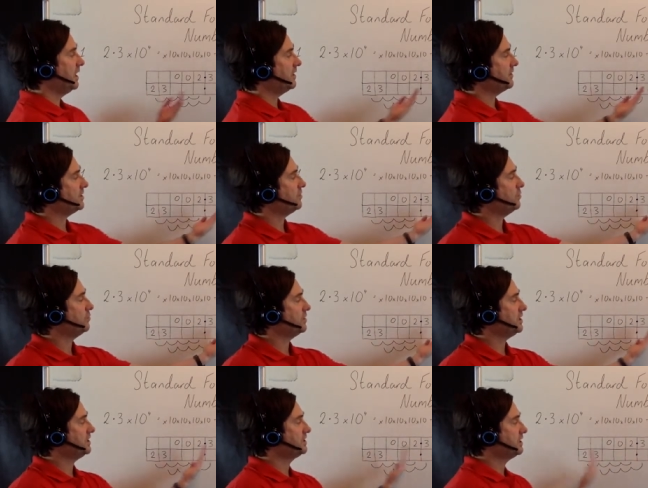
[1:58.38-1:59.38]
And then all
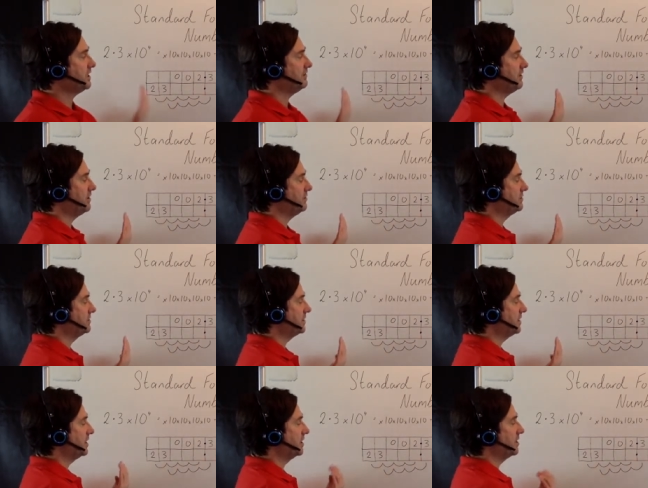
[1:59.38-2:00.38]
these
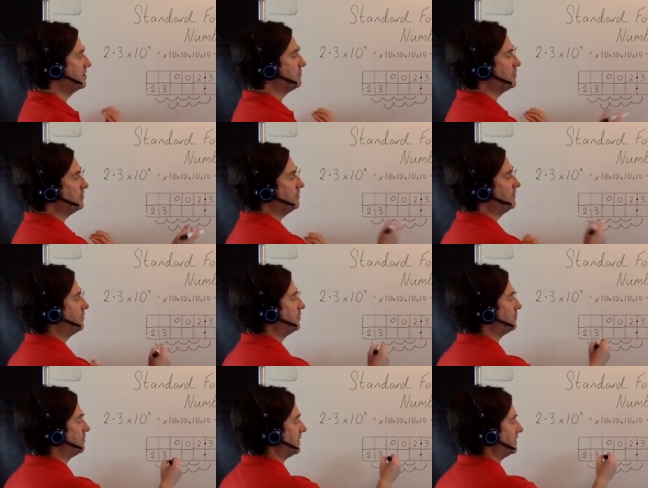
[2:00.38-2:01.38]
zeros are going to move
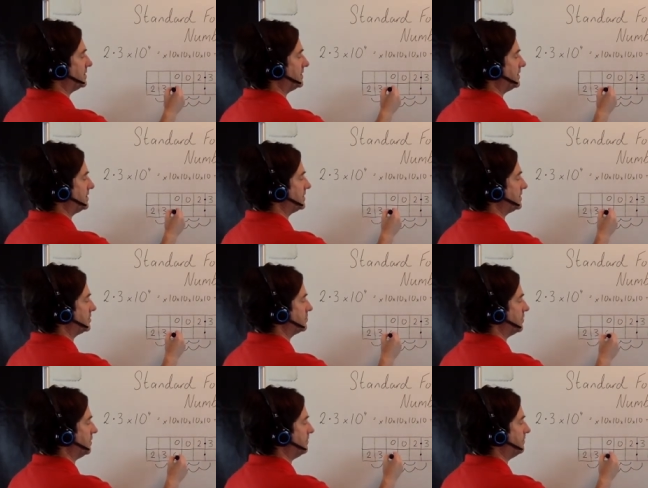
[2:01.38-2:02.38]
4 places as
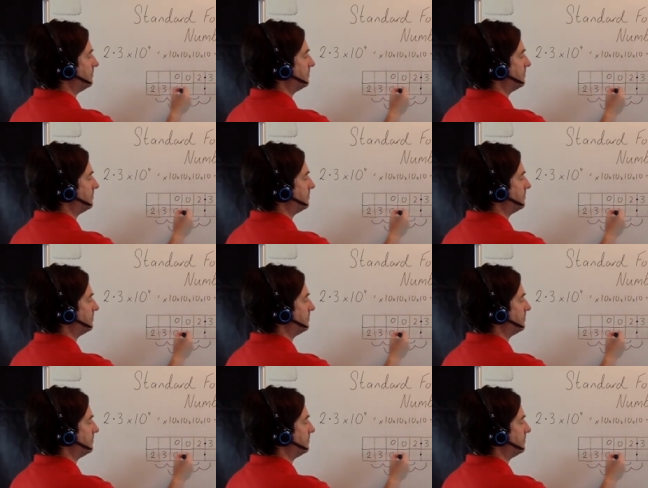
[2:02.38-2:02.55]
well.